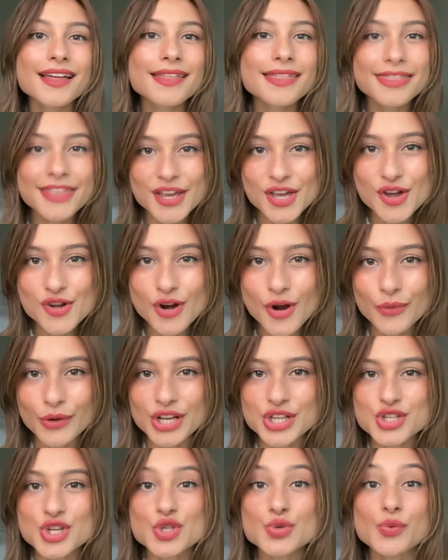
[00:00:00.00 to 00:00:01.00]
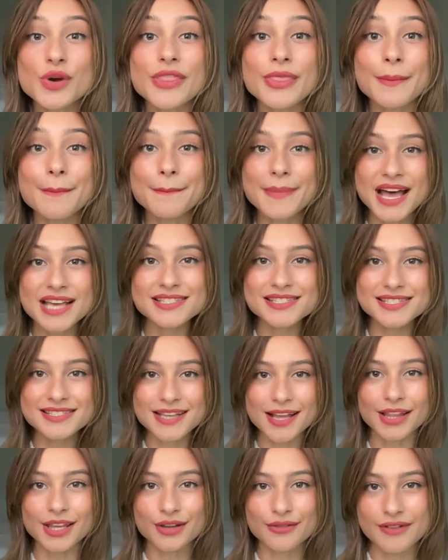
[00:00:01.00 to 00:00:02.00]
Think and Grow Rich is one of the best
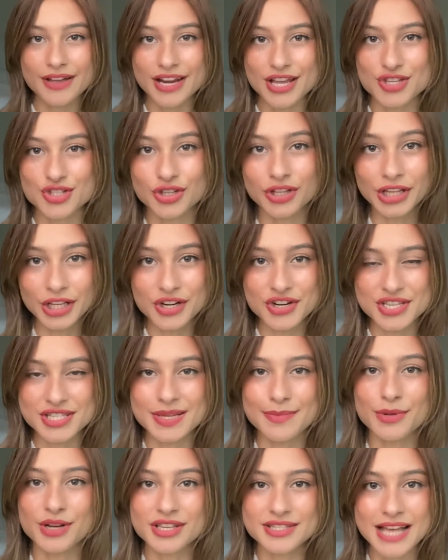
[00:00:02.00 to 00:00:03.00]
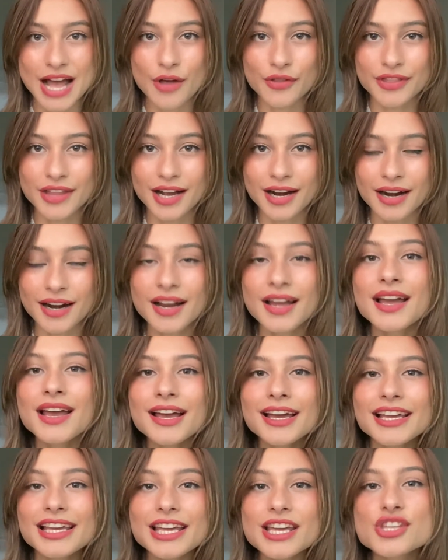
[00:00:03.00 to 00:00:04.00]
selling financial literacy books out there.
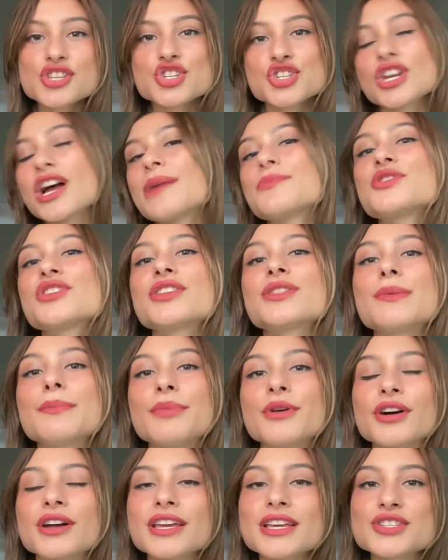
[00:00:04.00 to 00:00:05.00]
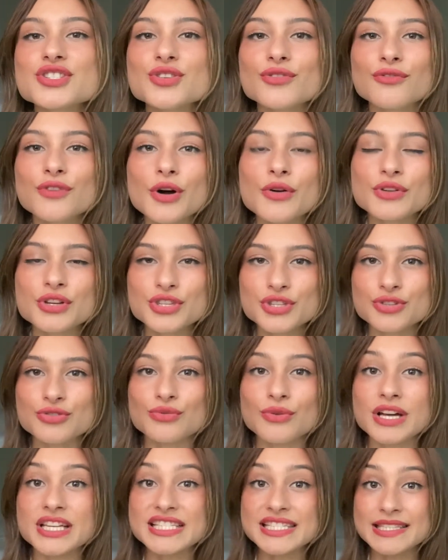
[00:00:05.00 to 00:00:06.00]
Each chapter in the book is devoted
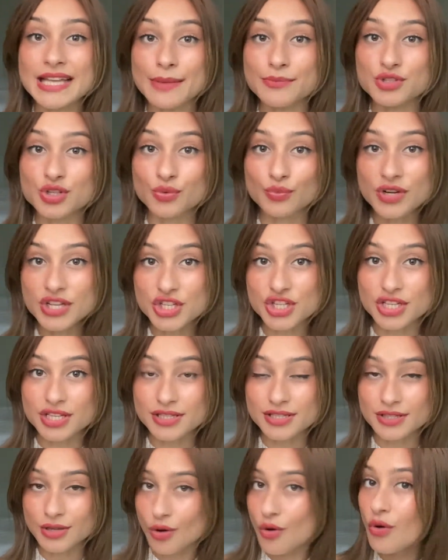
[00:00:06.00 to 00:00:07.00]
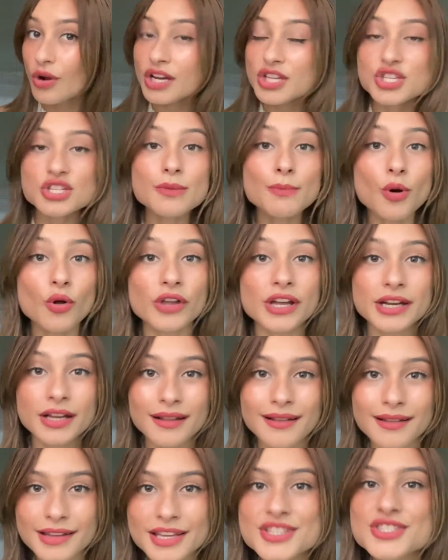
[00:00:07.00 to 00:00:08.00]
to a step to riches, according to Napoleon
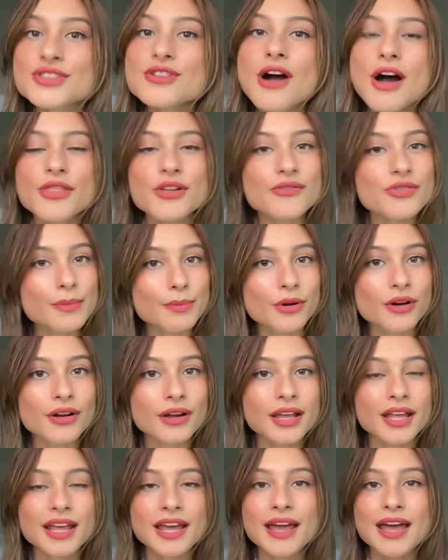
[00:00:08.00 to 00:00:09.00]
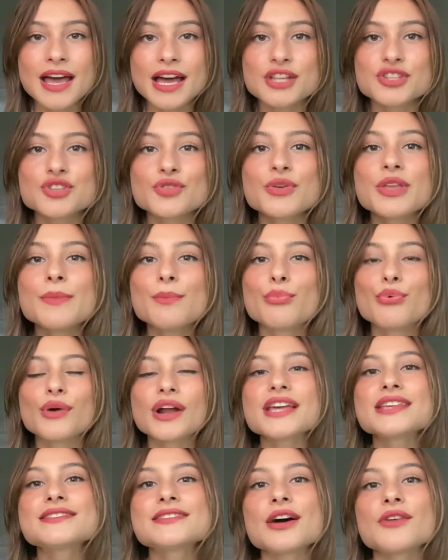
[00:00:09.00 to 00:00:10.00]
Hill. He's the author of the book. And so he
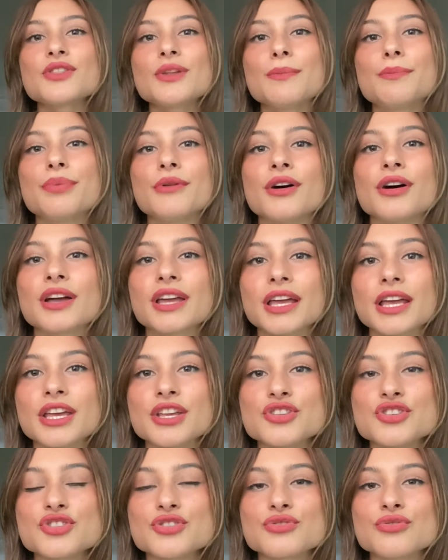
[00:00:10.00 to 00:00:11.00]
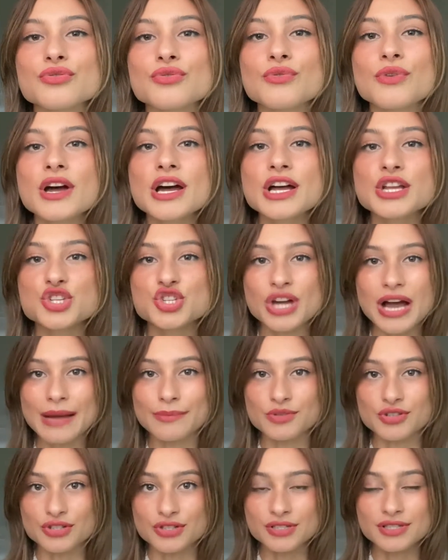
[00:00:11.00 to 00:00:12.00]
breaks down the book into
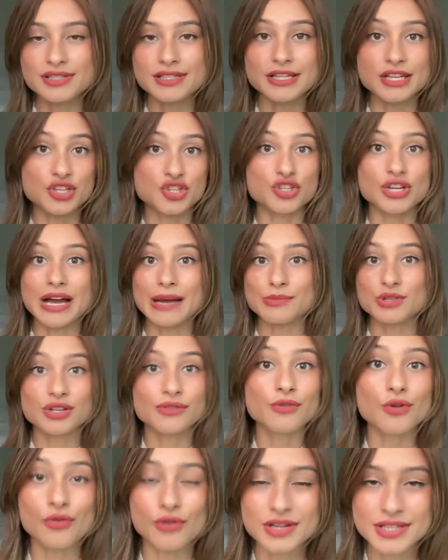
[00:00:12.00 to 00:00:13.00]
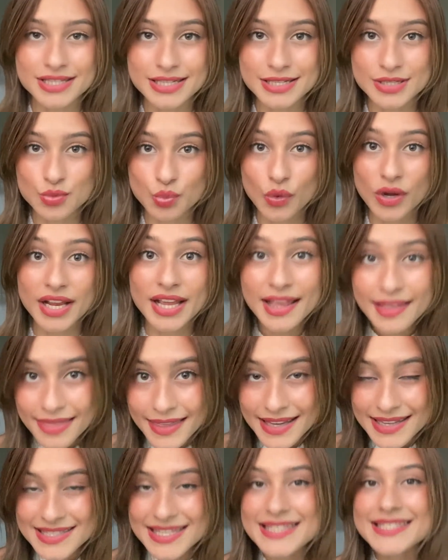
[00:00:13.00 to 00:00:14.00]
chapters, and each chapter, of course, is what he
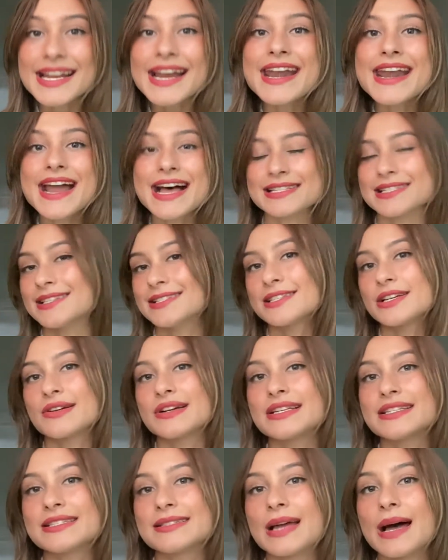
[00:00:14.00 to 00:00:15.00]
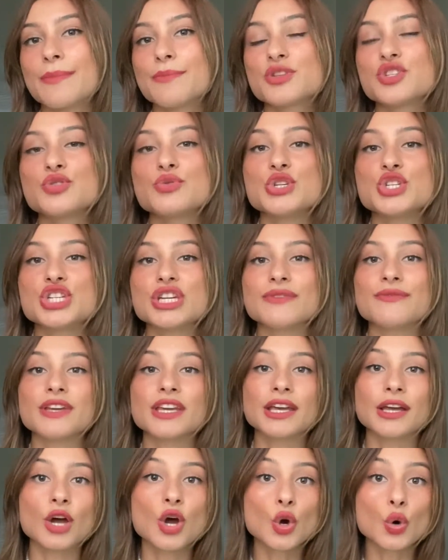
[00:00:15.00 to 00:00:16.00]
thinks is a necessary step to
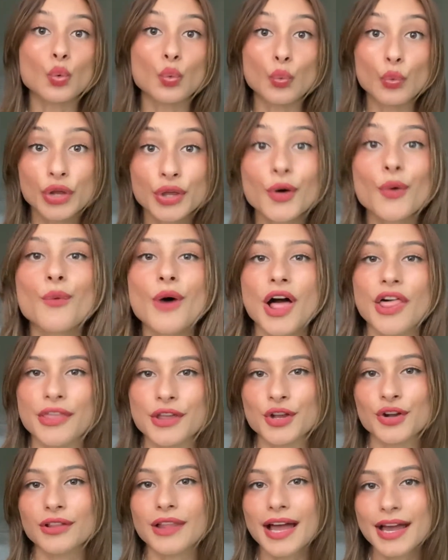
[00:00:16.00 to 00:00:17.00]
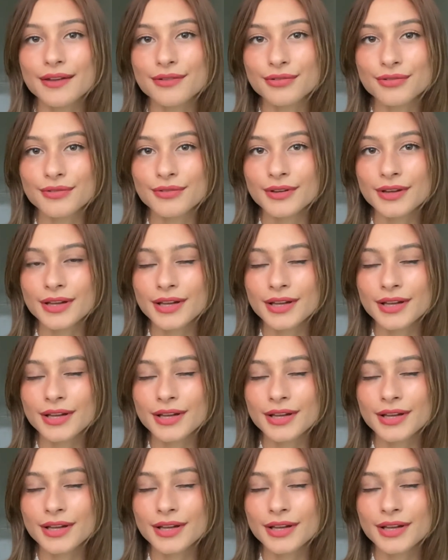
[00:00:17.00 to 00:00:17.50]
achieving real wealth in your life.